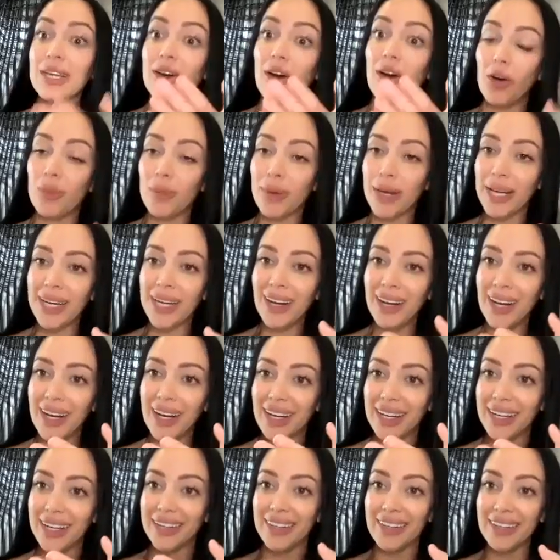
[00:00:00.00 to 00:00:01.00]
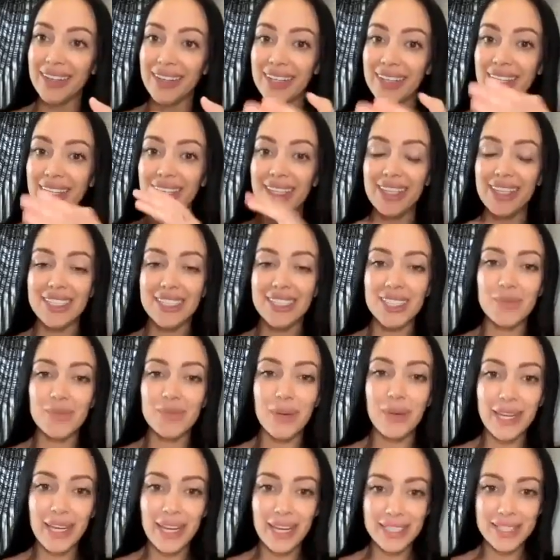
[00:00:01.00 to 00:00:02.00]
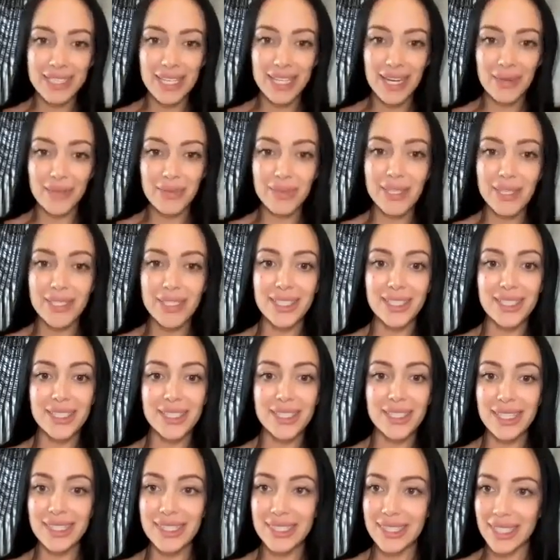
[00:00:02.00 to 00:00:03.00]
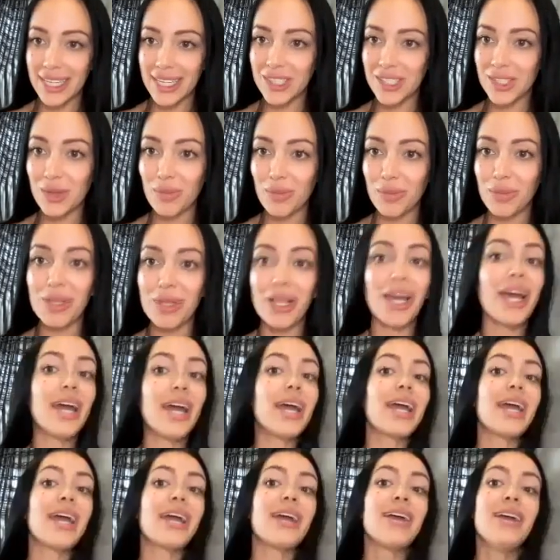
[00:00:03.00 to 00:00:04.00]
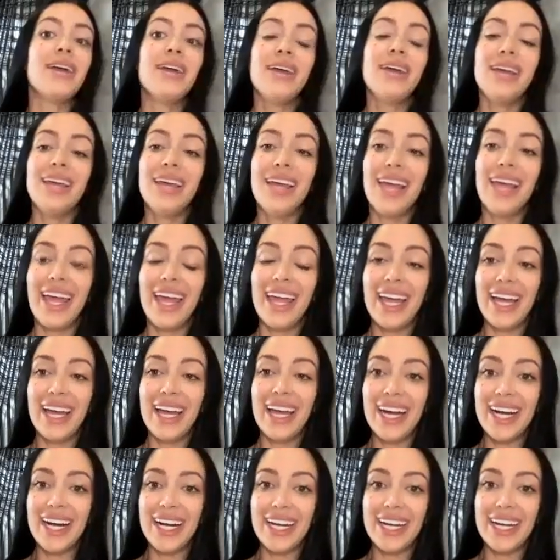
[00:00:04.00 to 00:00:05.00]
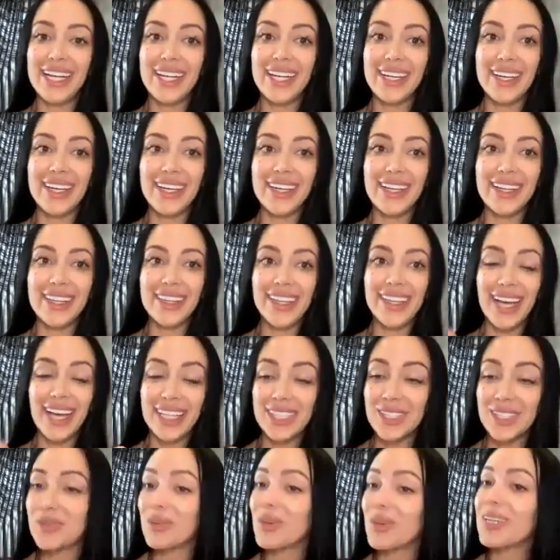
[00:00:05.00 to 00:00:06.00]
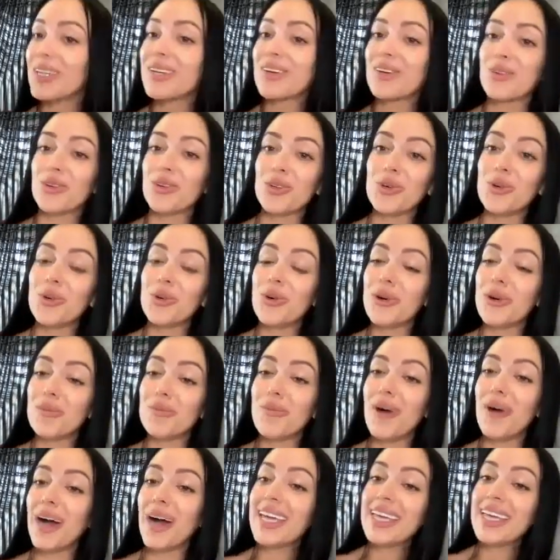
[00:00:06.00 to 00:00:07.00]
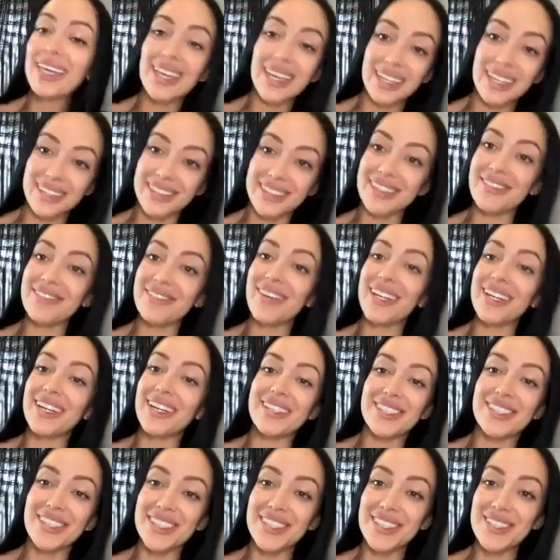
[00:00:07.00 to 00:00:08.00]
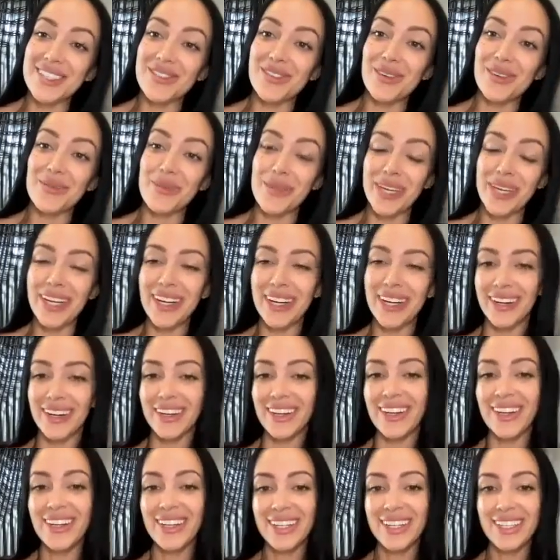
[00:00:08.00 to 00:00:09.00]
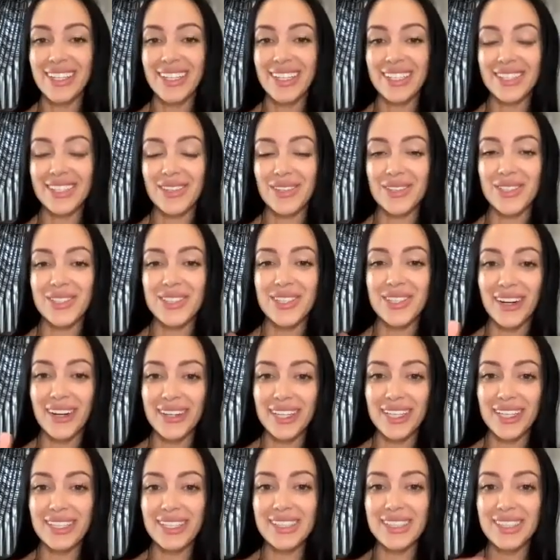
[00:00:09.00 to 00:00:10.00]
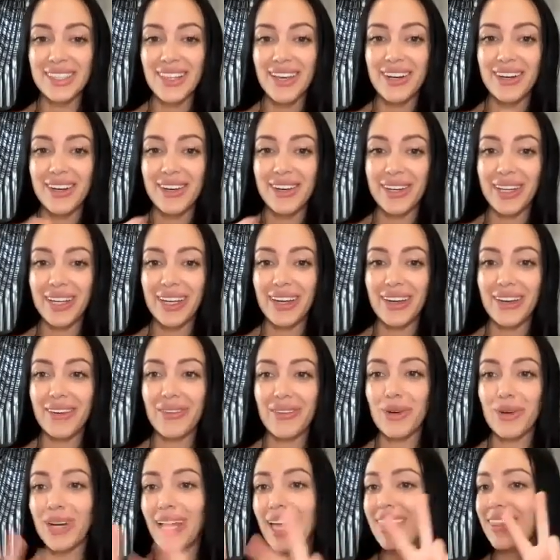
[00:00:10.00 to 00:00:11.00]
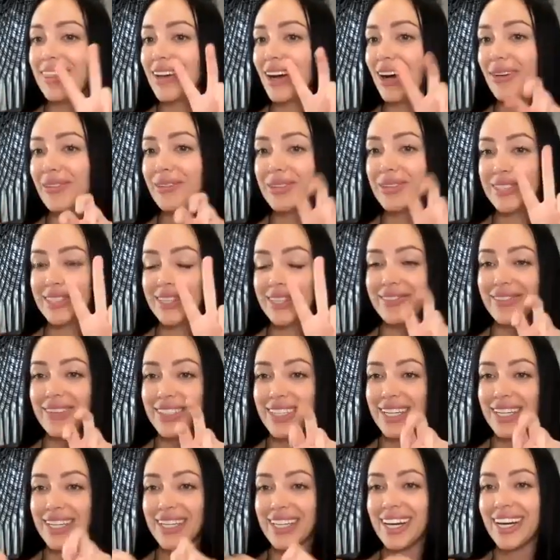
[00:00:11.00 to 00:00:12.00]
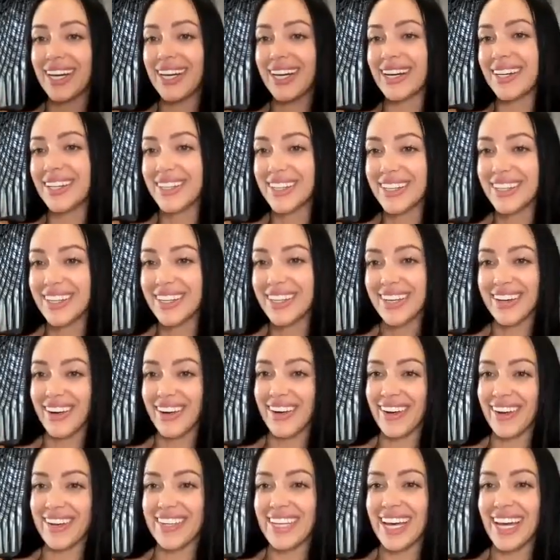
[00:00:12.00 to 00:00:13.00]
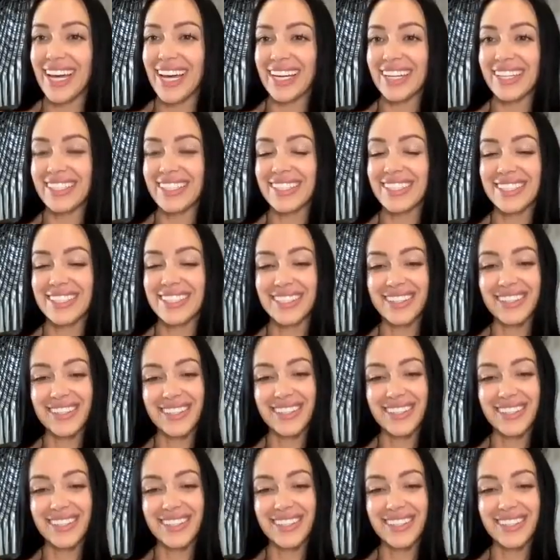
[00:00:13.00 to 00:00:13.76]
like, oh my God, this is BDSM, this is sensation play. And that's what grew my kinks and fetishes from there. So starting slow in what I thought was a vanilla context.